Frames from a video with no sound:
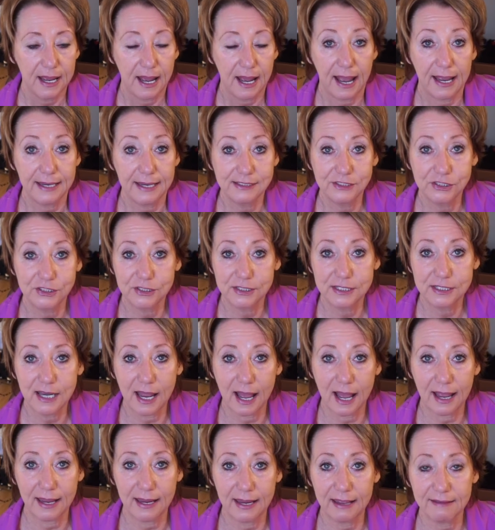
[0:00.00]
I
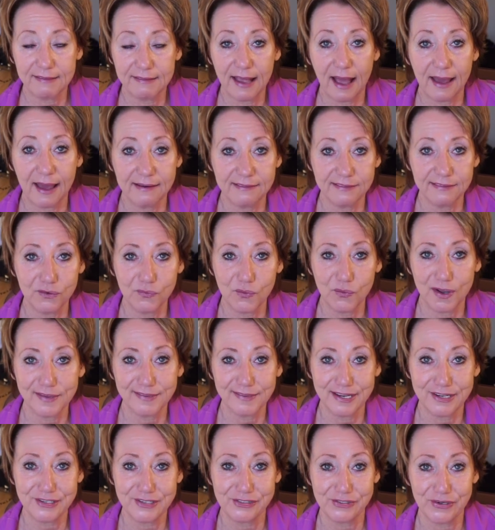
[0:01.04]
as hot as it was,
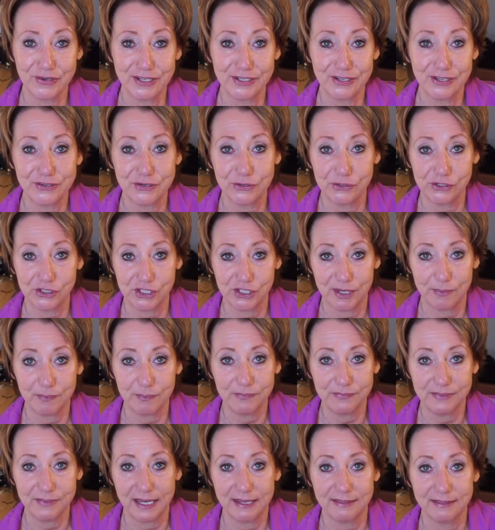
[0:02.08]
I joined a new
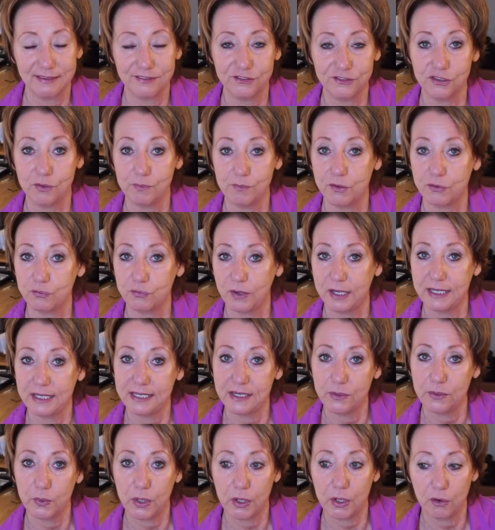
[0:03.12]
gym, and this gym is right
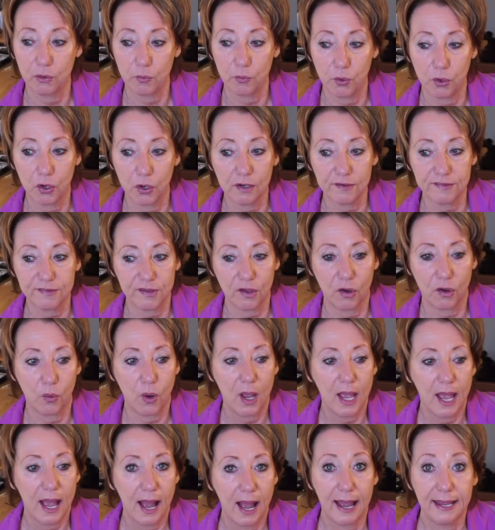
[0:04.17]
near where I work. So
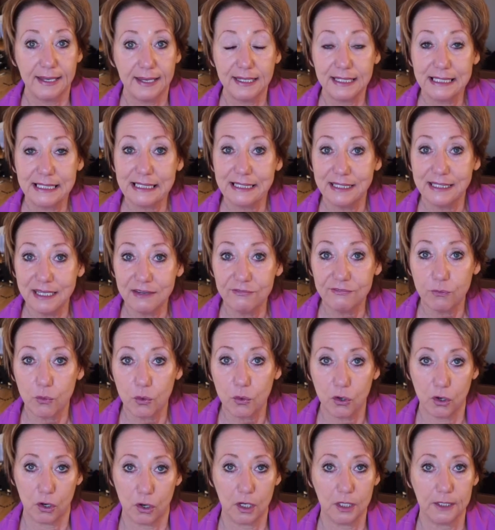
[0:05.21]
I can leave
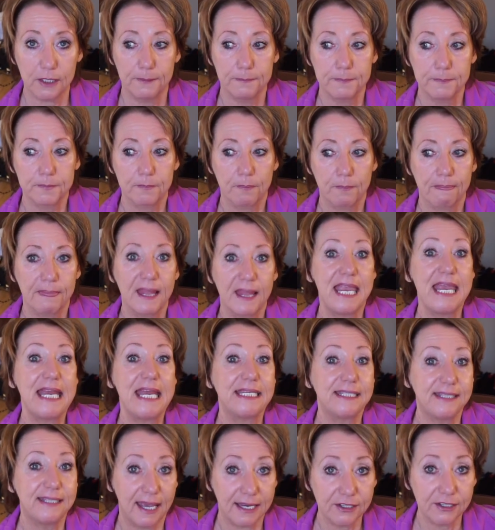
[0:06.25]
work
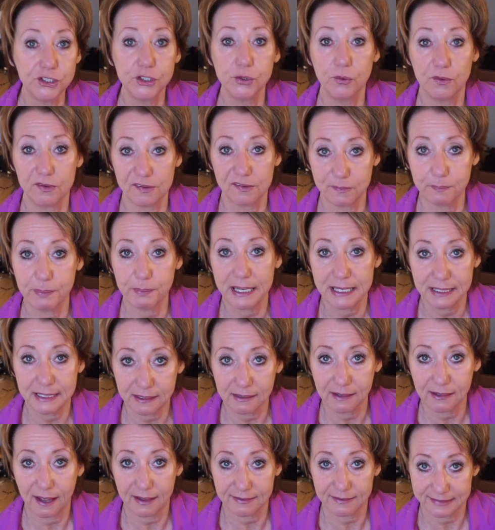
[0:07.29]
and get to a spin
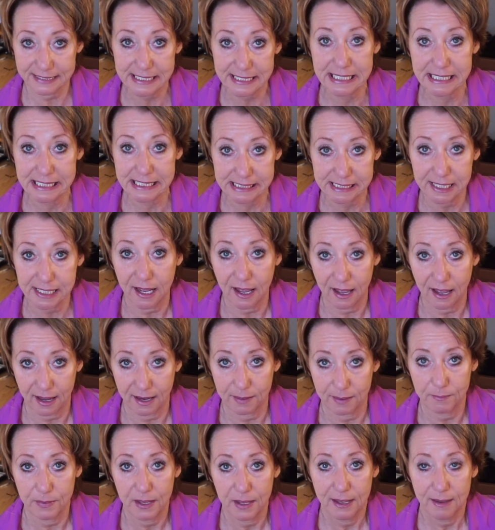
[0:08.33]
class in
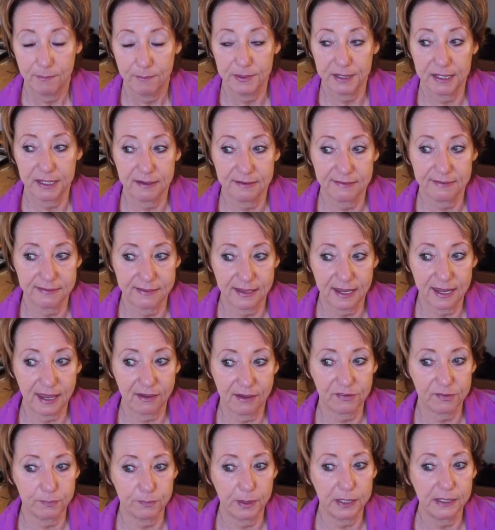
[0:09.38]
time, because they
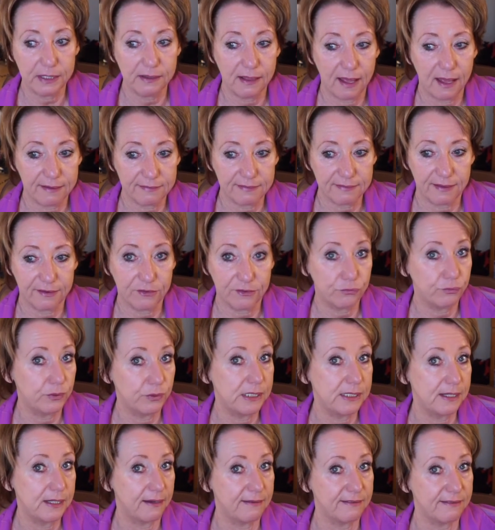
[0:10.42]
have spin class like
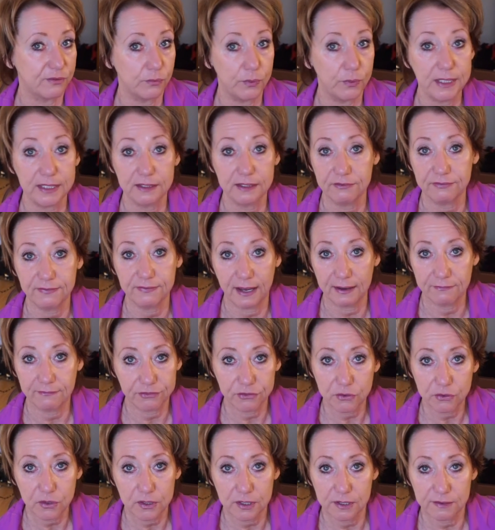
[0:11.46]
3 nights a week at
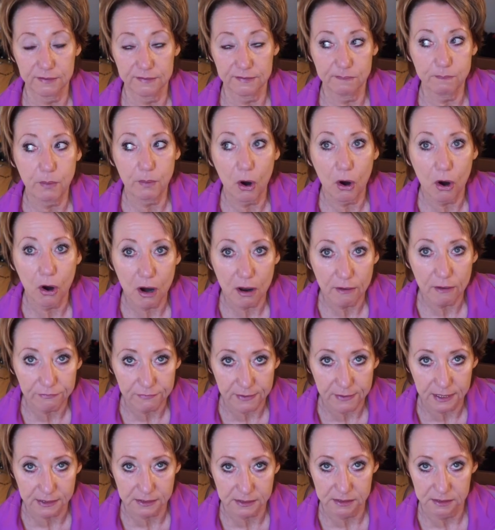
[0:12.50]
5:30. It's
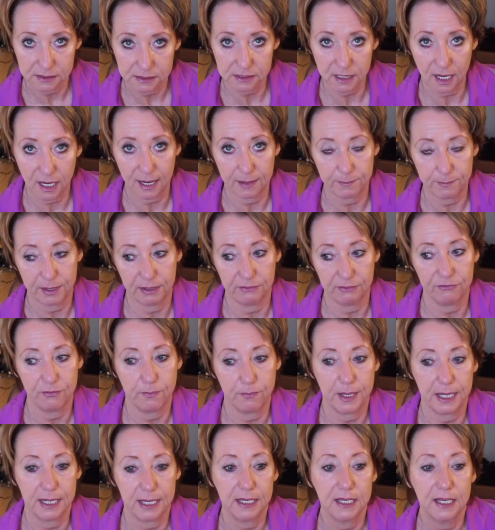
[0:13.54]
perfect timing for
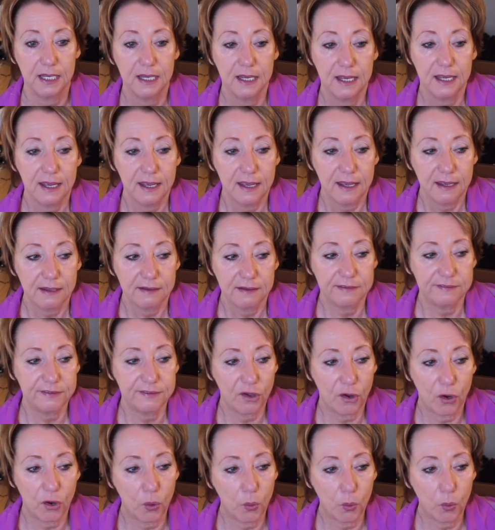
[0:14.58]
me.
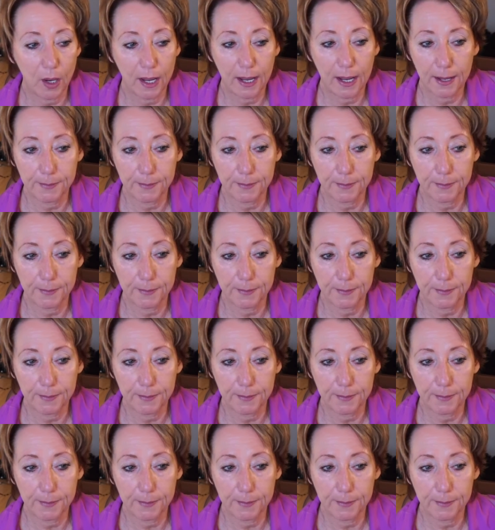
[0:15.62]
So,